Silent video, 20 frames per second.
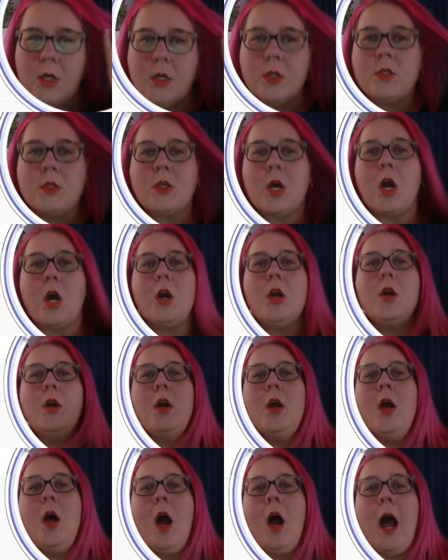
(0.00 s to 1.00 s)
So
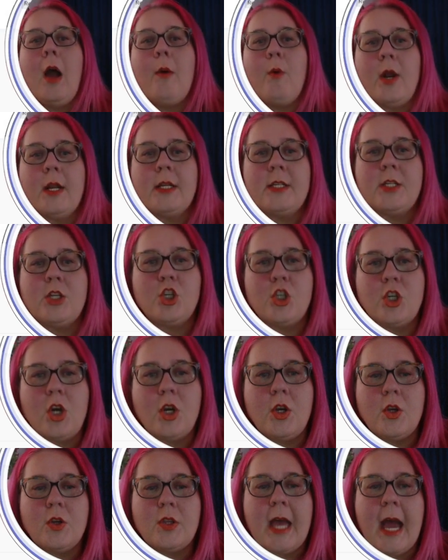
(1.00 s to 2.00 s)
I wanted to show
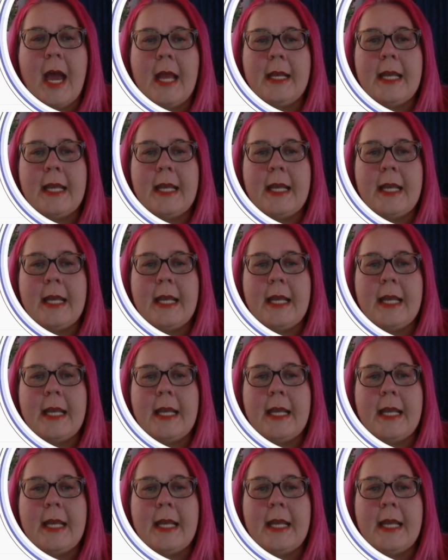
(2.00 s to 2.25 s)
you that.